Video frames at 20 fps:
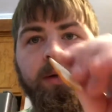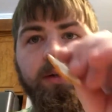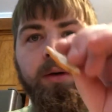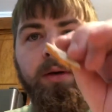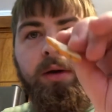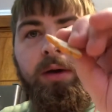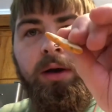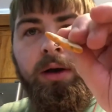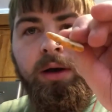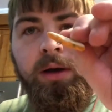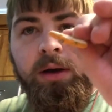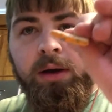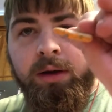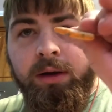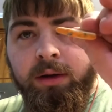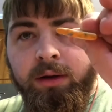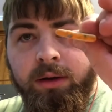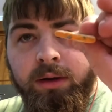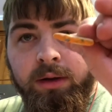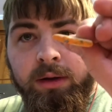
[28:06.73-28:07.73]
Alright,
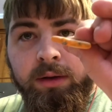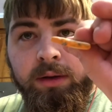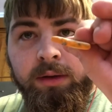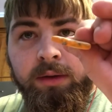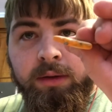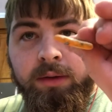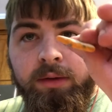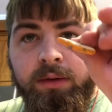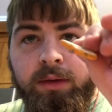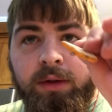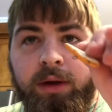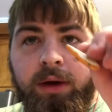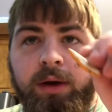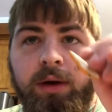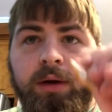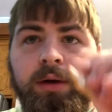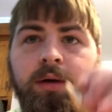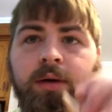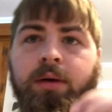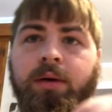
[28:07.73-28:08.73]
there.
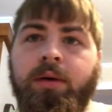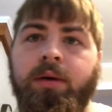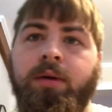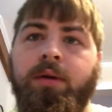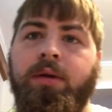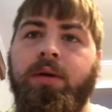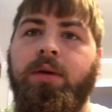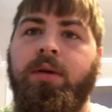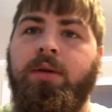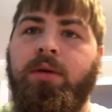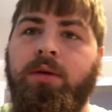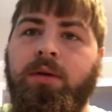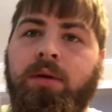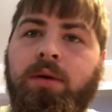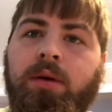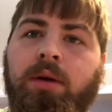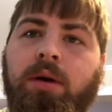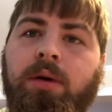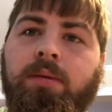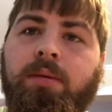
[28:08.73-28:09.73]
So
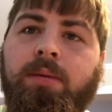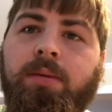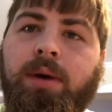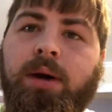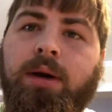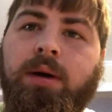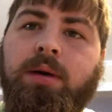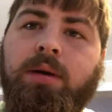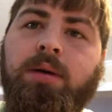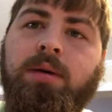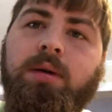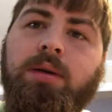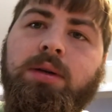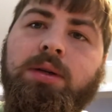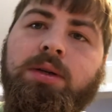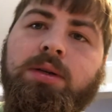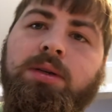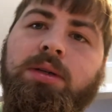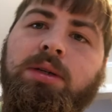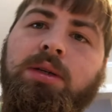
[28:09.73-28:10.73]
I'll be back in
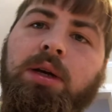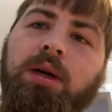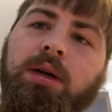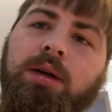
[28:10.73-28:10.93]
just a sec.